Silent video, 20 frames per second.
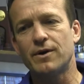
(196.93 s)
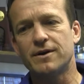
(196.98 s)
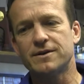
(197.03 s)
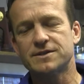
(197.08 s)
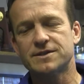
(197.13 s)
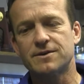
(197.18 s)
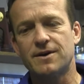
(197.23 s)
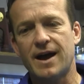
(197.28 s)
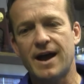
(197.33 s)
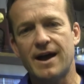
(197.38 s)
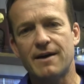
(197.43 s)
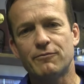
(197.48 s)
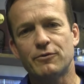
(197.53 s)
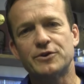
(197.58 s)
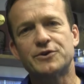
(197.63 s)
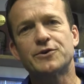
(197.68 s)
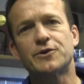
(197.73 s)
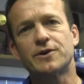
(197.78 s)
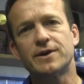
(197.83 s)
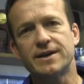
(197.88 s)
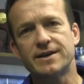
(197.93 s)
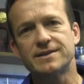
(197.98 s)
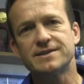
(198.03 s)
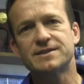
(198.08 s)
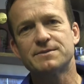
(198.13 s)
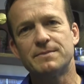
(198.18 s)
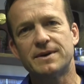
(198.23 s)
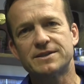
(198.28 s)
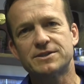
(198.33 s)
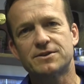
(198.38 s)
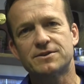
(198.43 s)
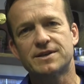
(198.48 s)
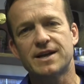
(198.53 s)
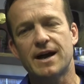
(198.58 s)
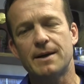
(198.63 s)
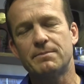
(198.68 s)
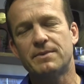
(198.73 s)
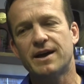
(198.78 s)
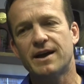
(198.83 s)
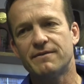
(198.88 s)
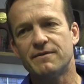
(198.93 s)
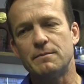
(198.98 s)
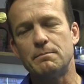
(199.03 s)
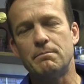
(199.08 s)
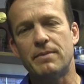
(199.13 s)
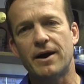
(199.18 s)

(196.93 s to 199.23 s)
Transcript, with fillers: We also have returning to semester time Kevin